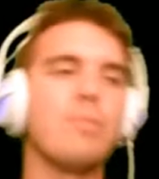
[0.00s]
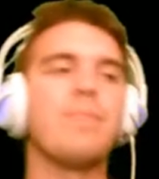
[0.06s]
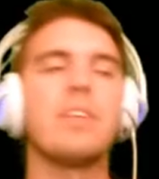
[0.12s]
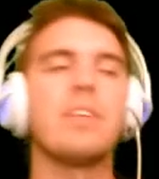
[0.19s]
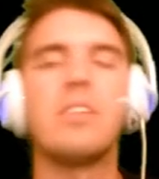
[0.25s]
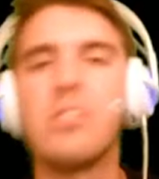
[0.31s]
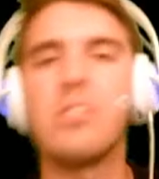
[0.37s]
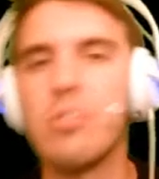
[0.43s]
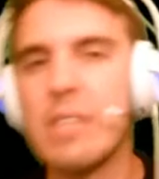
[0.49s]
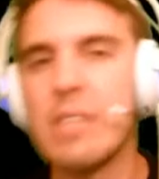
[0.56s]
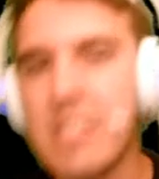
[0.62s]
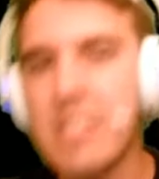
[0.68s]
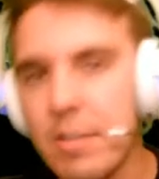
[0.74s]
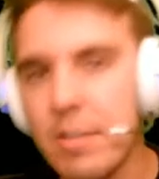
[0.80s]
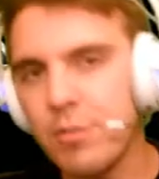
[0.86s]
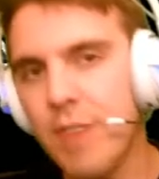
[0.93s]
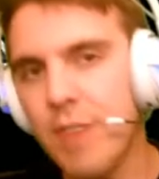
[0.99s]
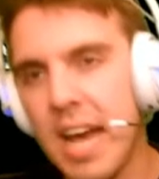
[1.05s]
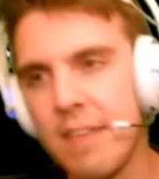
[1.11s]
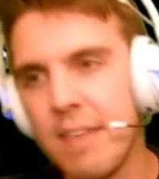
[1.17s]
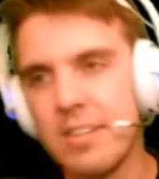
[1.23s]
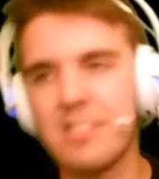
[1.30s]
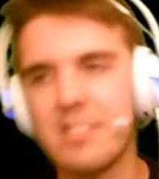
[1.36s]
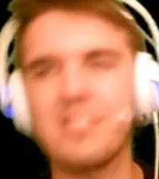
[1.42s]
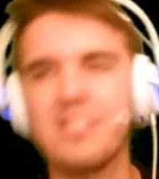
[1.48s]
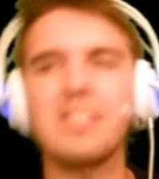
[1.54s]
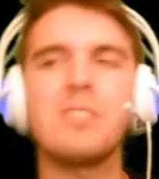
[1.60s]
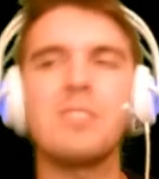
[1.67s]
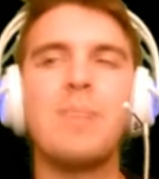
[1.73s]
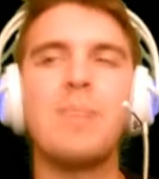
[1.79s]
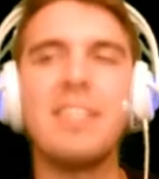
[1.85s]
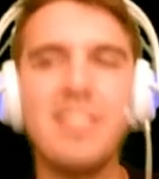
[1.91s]
So he's level 5 at
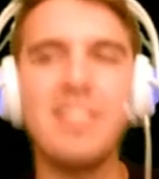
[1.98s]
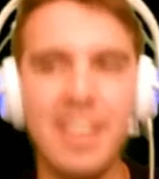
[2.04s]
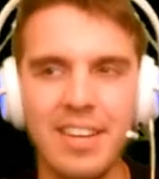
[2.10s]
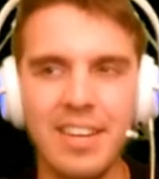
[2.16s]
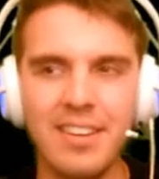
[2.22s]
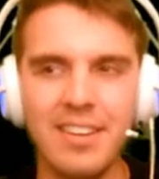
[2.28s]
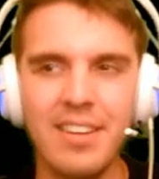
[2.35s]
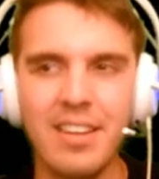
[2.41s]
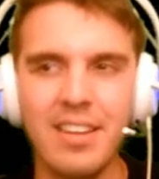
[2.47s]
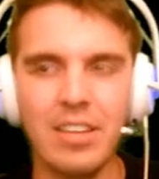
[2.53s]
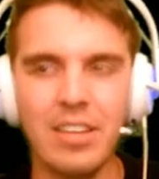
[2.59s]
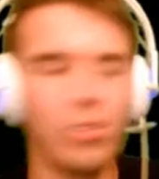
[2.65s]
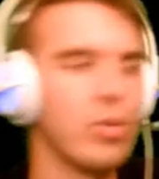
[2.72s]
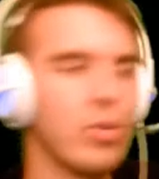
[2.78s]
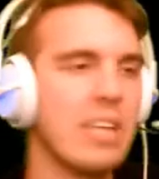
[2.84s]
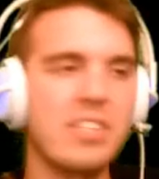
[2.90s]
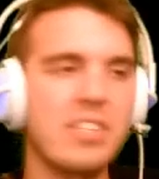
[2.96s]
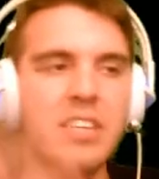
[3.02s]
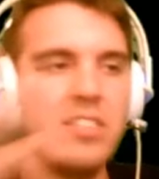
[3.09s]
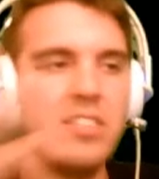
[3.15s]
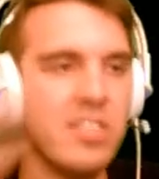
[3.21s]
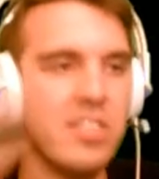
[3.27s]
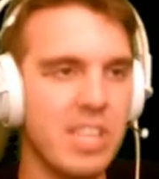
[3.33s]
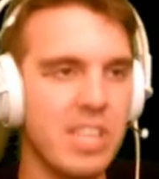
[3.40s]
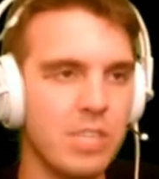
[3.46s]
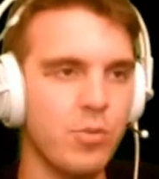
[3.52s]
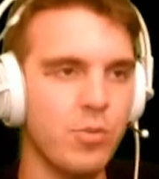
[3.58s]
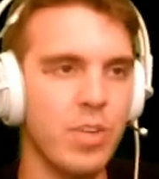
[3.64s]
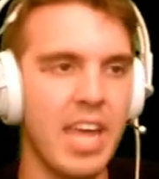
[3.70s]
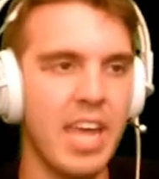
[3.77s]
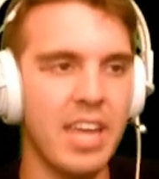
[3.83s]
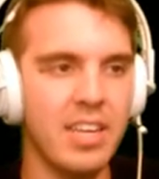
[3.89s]
6 minutes in. You guys get a successful
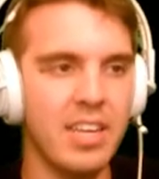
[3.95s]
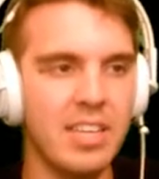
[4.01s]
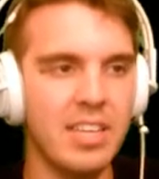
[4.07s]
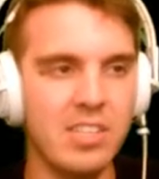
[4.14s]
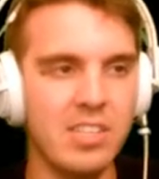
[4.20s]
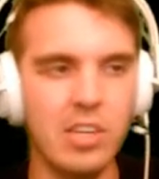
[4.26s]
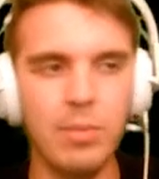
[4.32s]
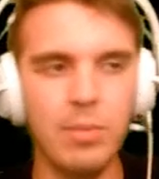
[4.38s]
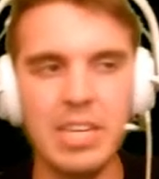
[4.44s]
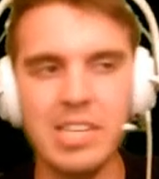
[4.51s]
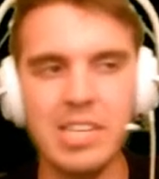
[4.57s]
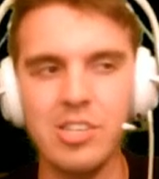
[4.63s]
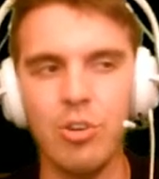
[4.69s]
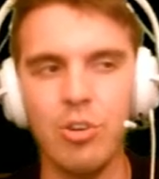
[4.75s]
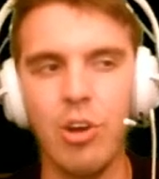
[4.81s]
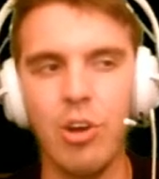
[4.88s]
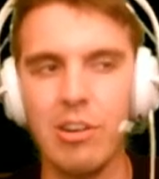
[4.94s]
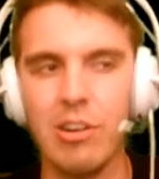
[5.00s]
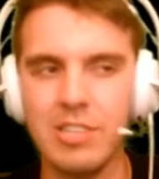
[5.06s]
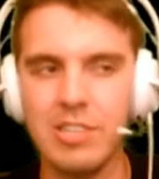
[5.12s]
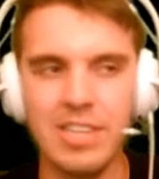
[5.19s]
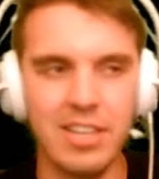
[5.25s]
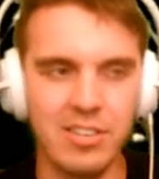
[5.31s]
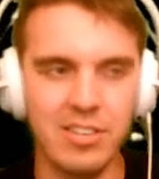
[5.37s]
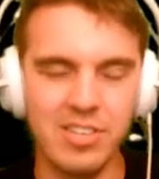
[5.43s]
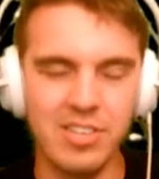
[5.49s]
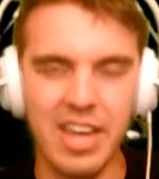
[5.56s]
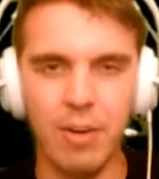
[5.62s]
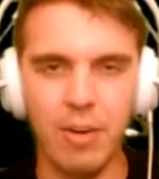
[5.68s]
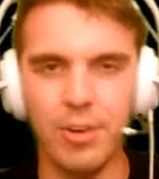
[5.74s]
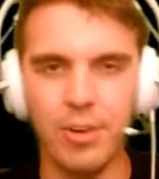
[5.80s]
gank. Is it going to be easy or hard to take this tower?